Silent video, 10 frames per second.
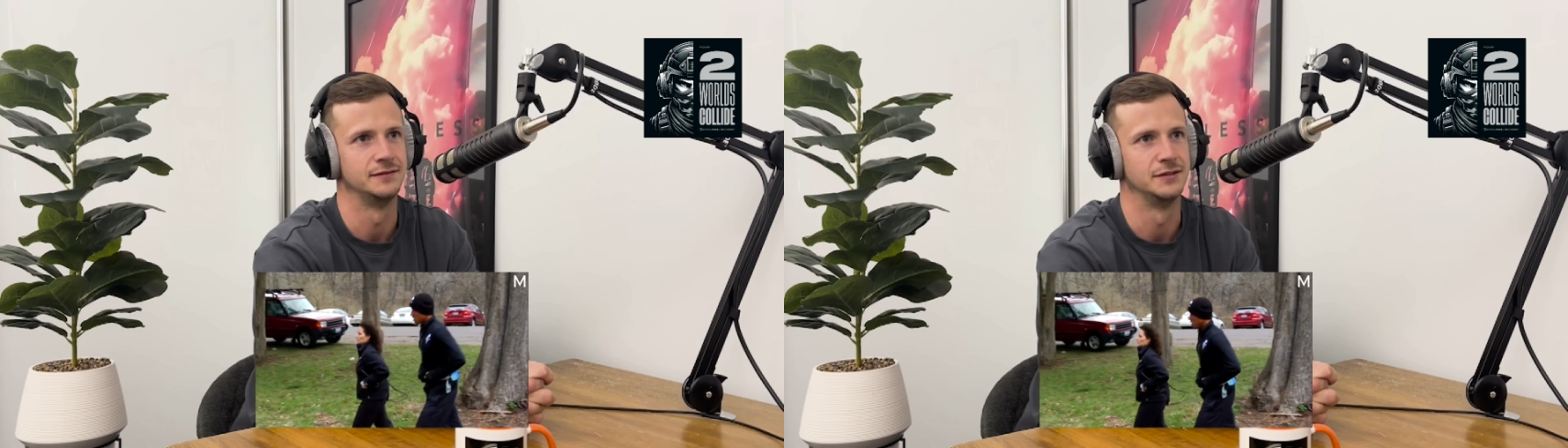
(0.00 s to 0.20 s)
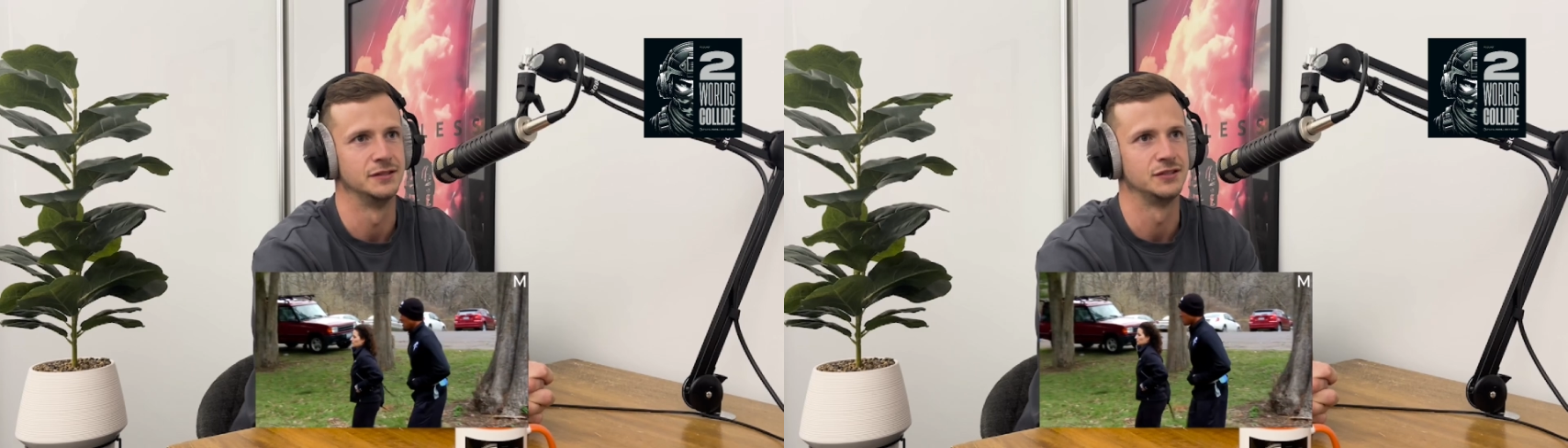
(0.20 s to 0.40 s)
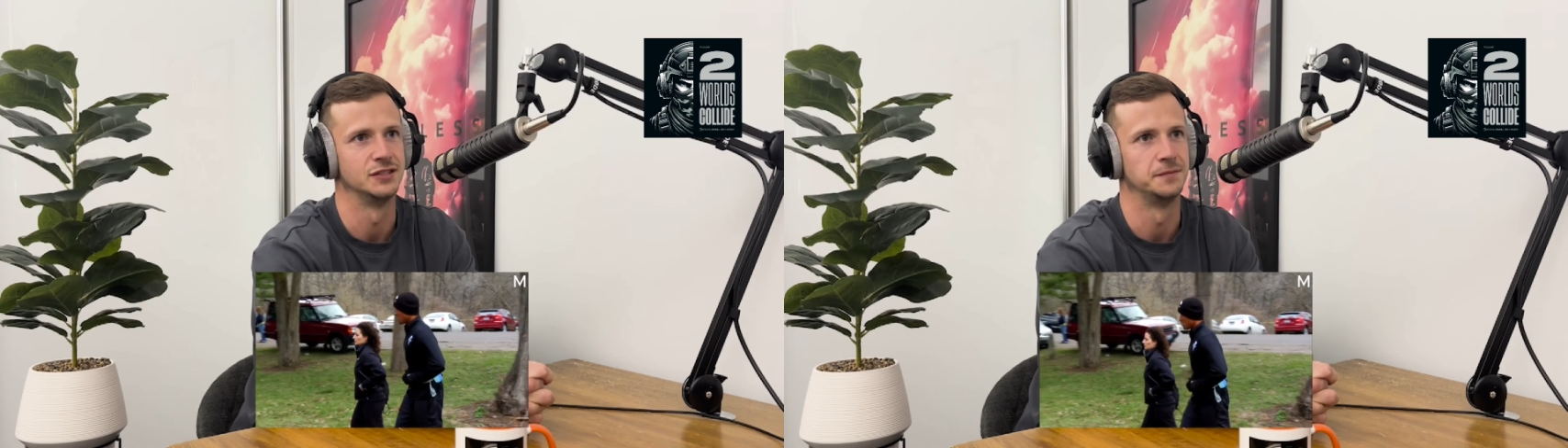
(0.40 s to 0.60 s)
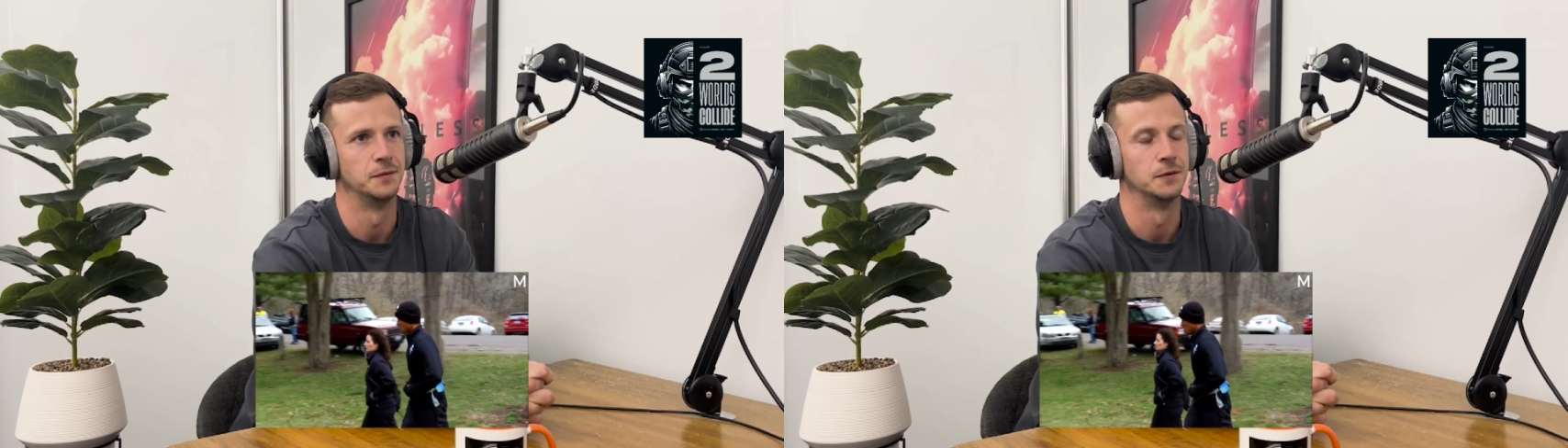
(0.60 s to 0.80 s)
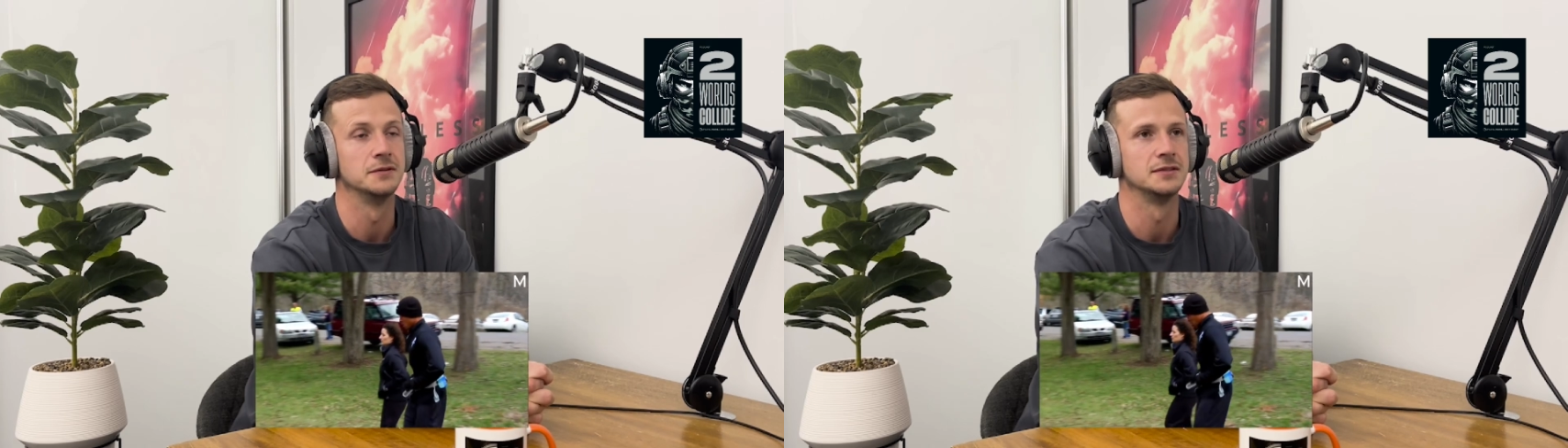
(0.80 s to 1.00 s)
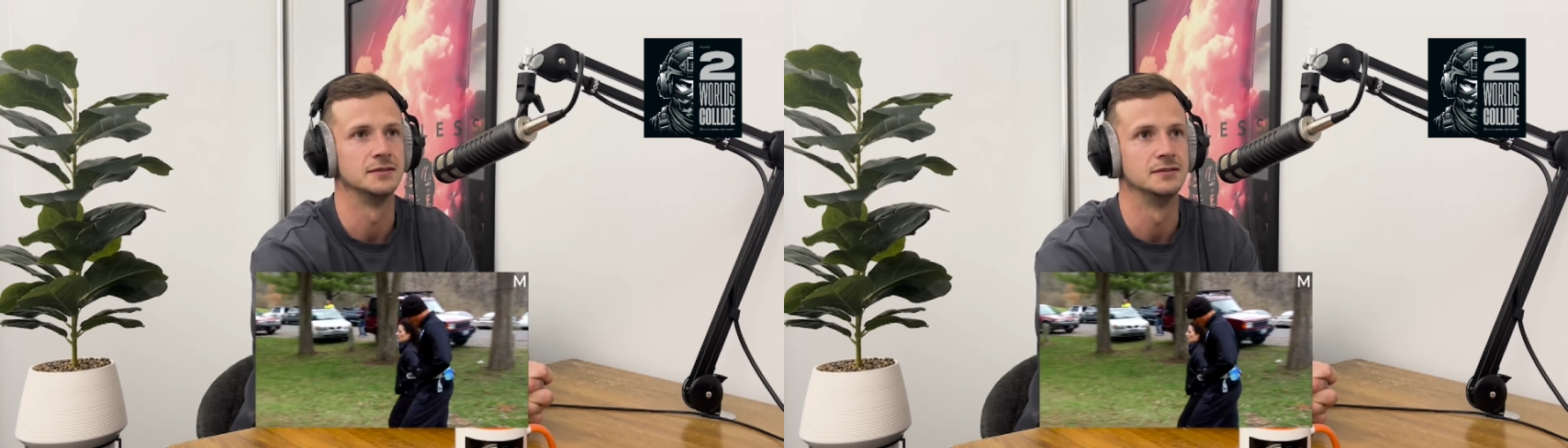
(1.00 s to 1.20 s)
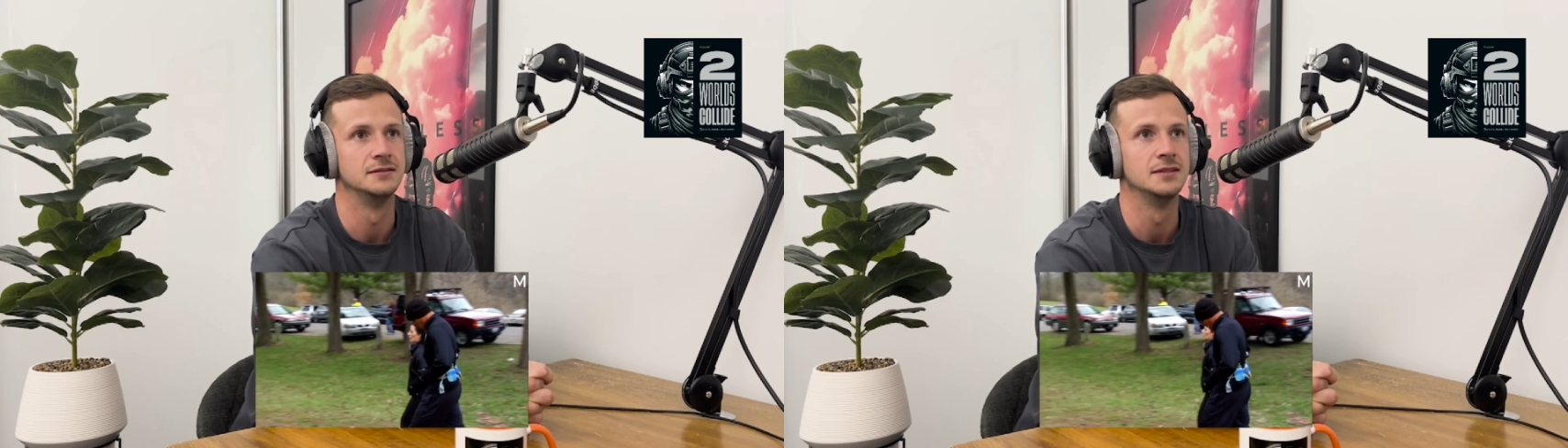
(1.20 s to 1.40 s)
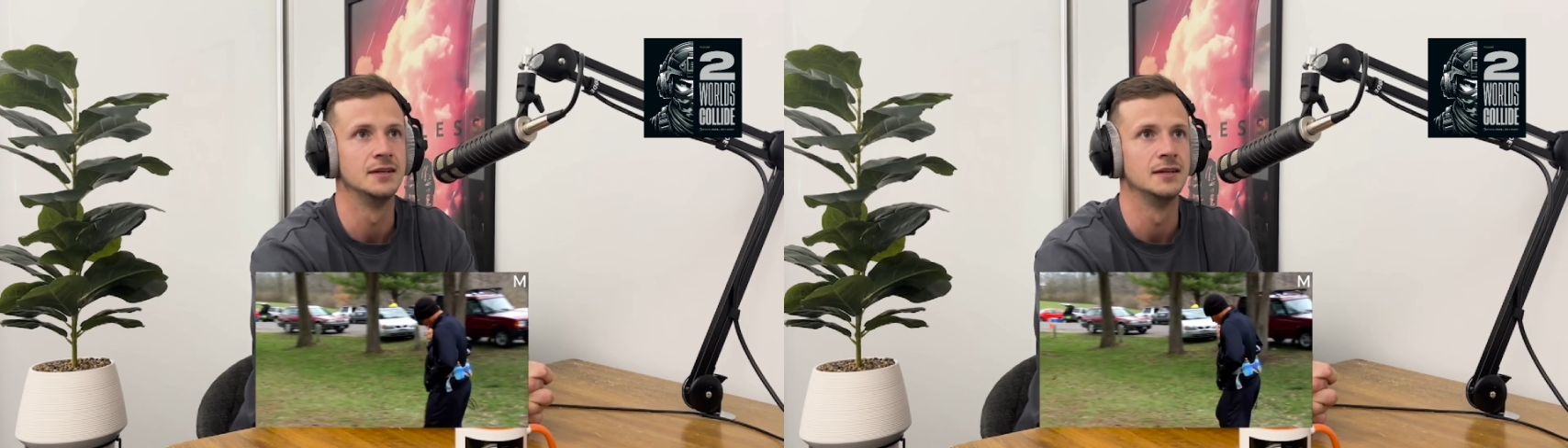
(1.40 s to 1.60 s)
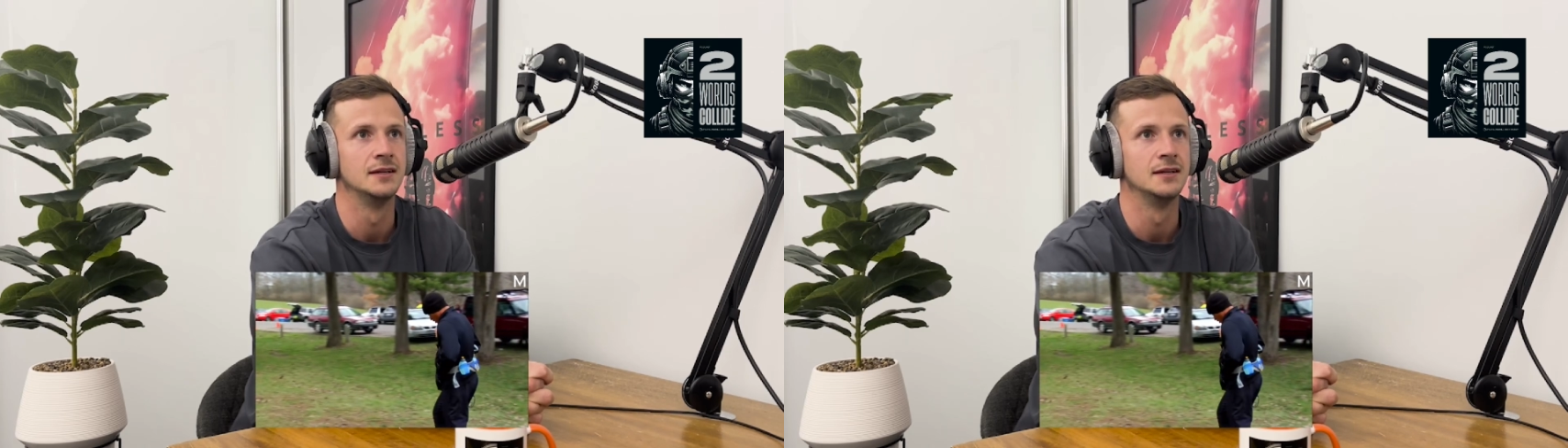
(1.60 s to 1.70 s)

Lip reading: You finish your sports and